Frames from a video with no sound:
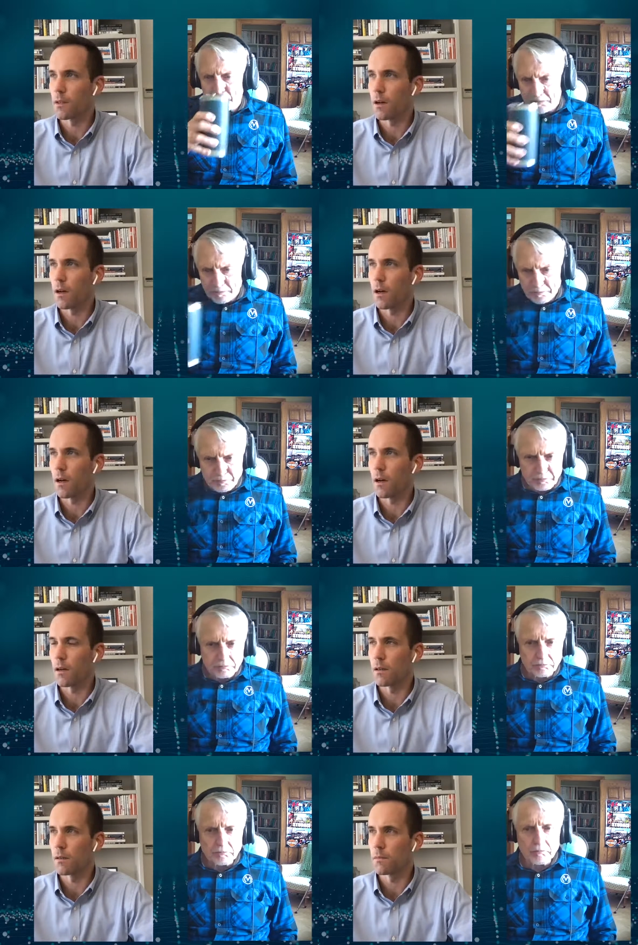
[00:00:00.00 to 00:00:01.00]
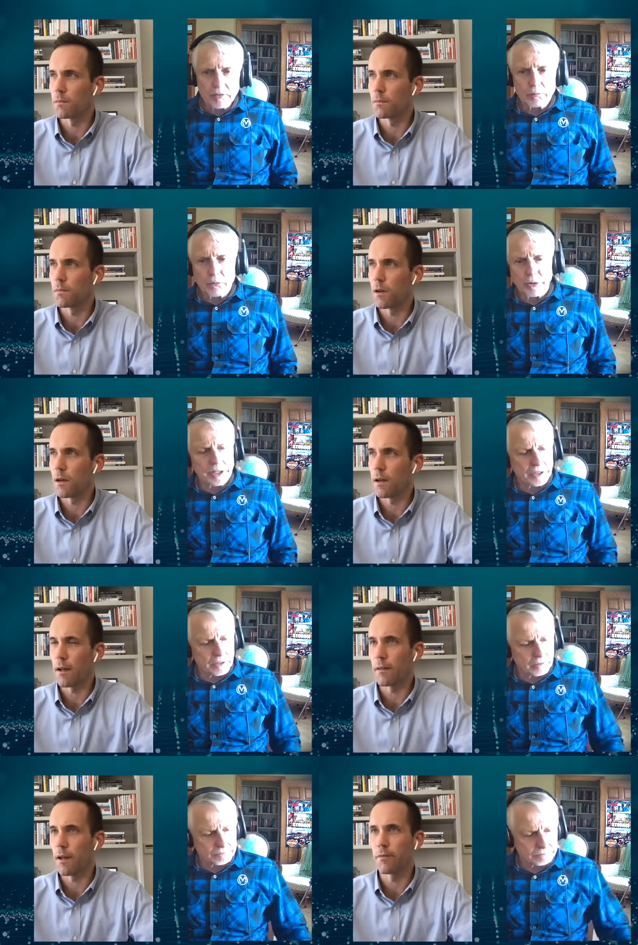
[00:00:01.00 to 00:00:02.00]
Speaker 1: uh, Meridian.
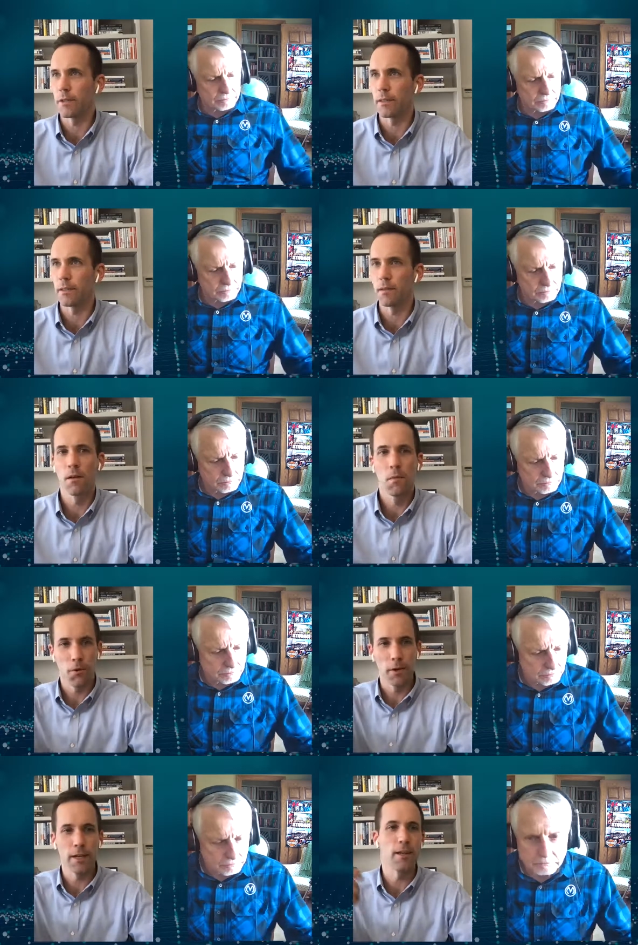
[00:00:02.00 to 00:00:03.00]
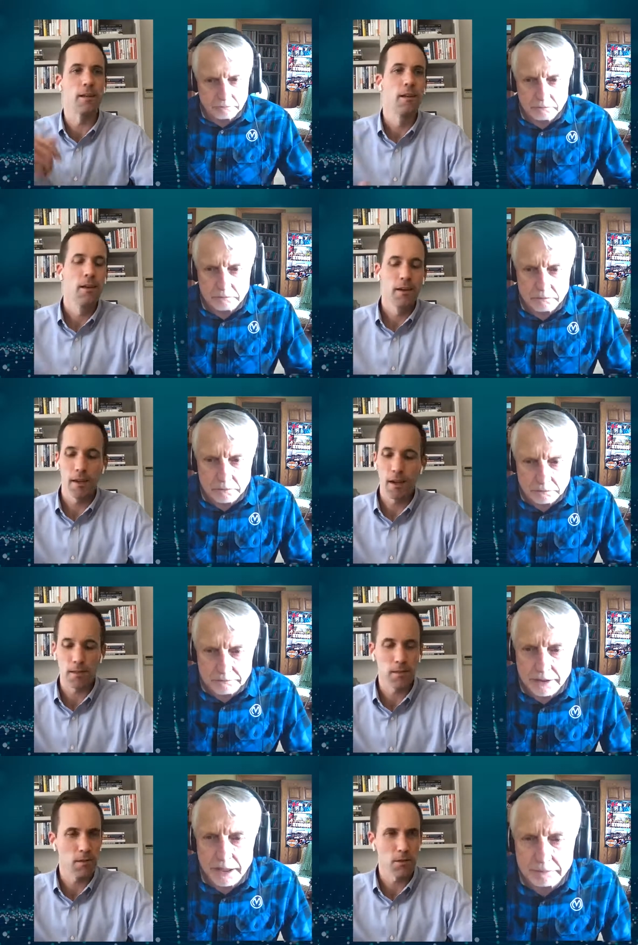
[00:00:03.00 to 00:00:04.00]
I forget Meridian.
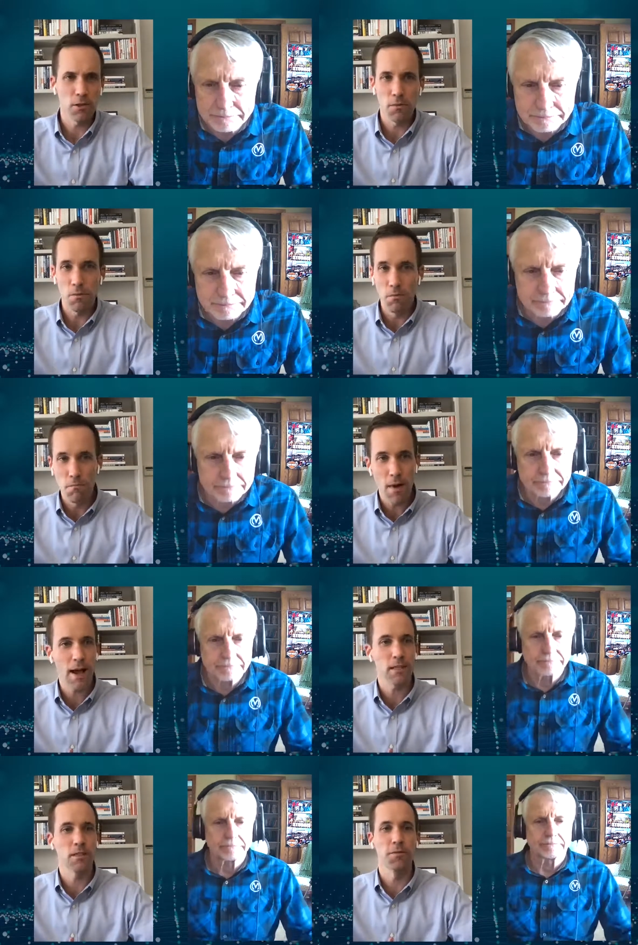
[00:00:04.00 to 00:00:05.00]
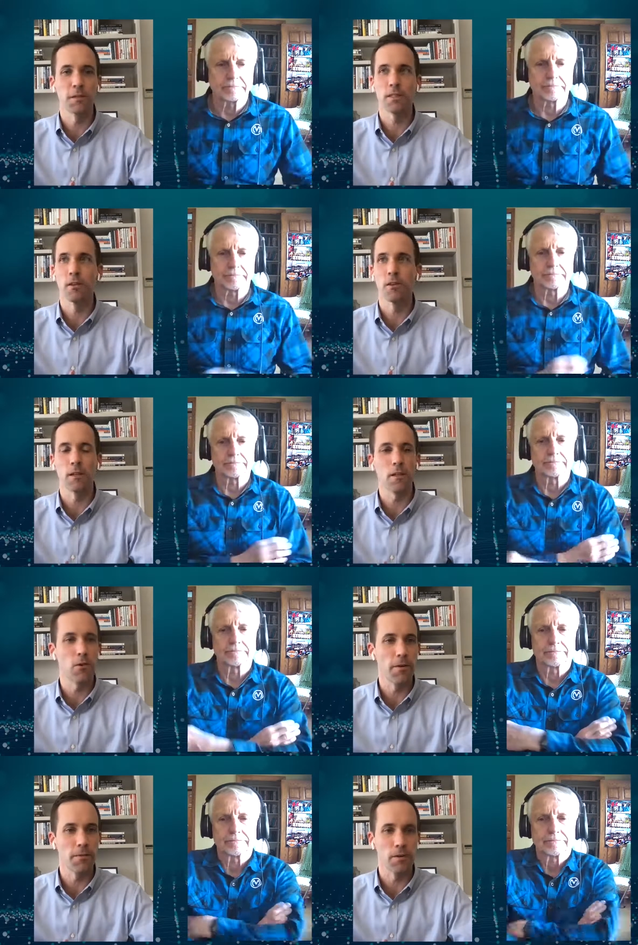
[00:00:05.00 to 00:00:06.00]
Yes, yeah. massive facility.
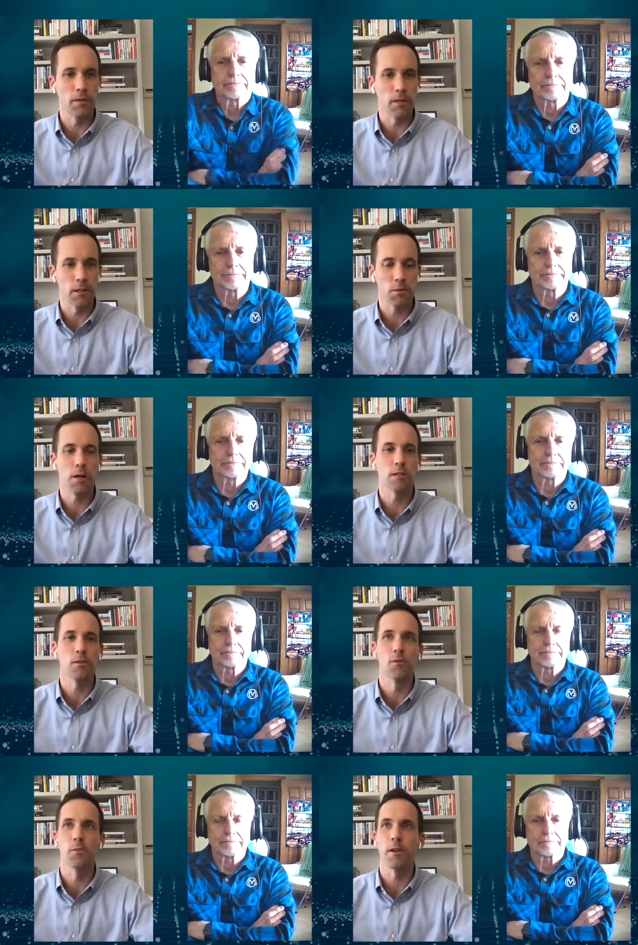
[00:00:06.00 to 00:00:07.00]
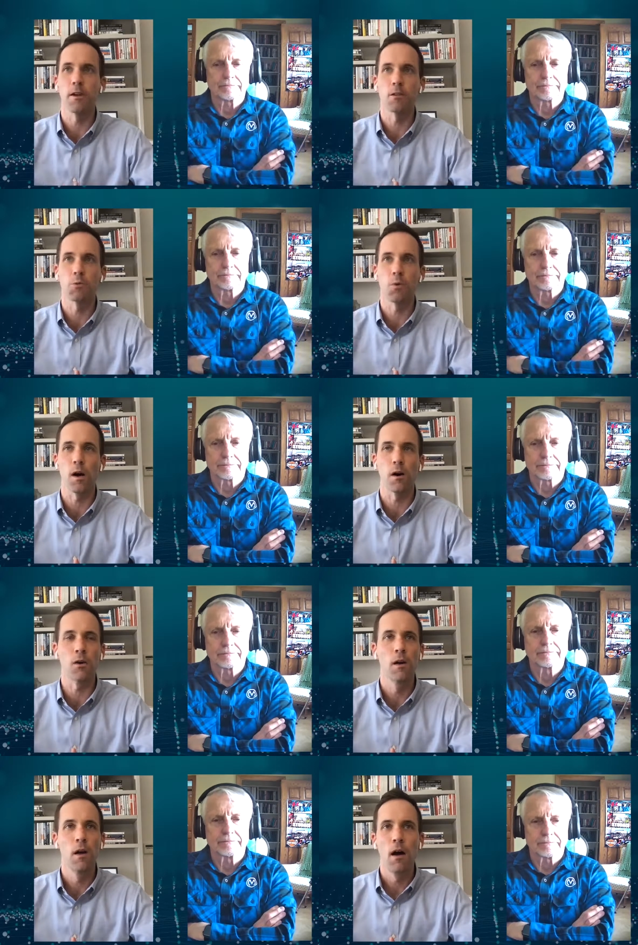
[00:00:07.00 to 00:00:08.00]
You have the express loop there as
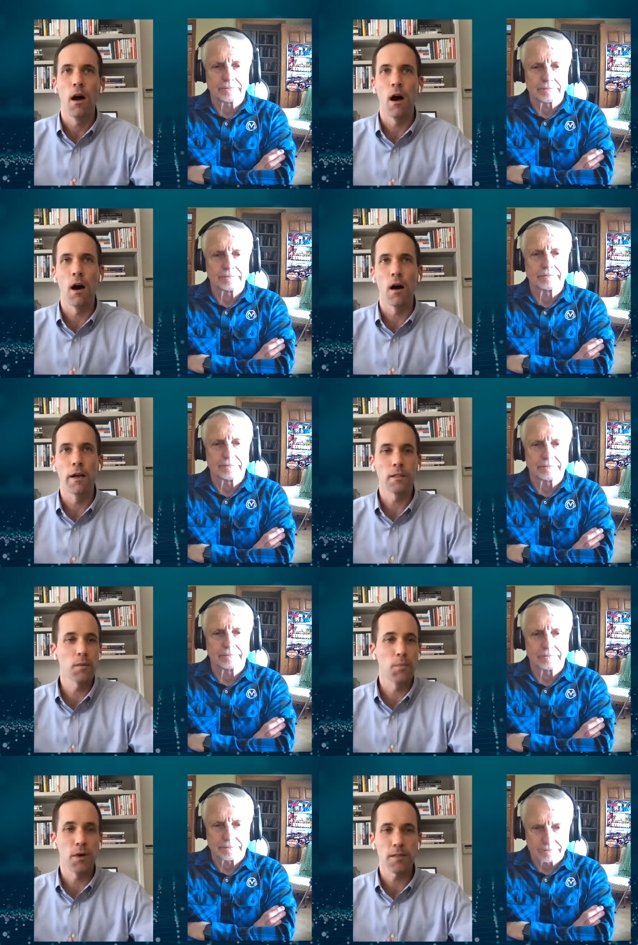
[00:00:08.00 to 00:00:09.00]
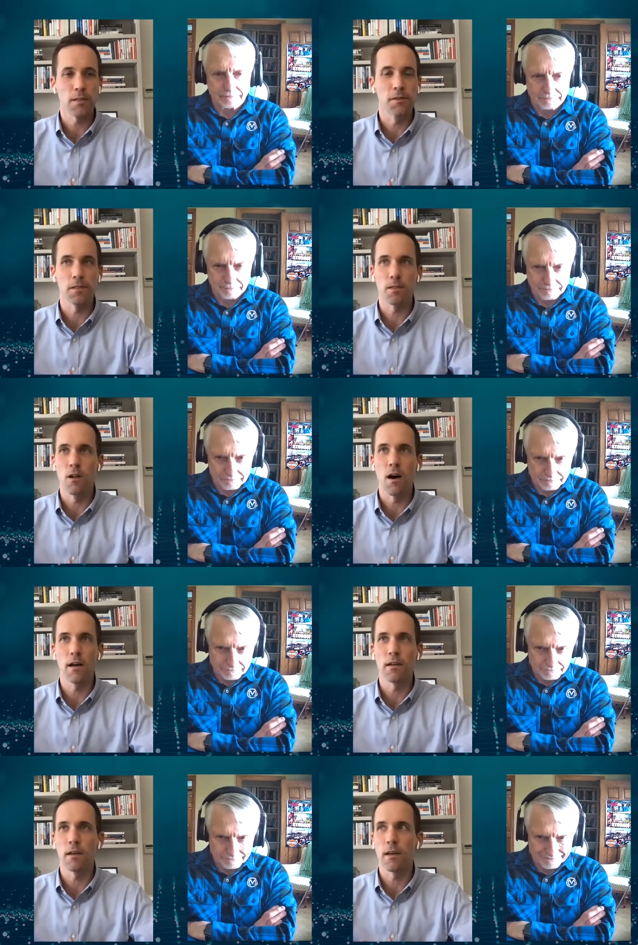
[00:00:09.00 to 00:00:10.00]
well. Uh, it's impressive. It's
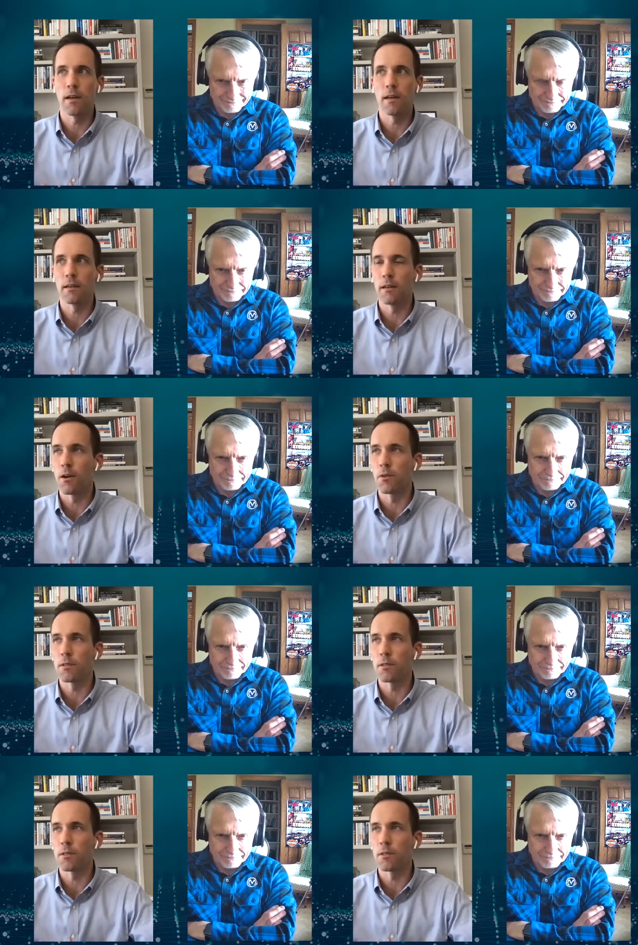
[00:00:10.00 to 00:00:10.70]
not a you know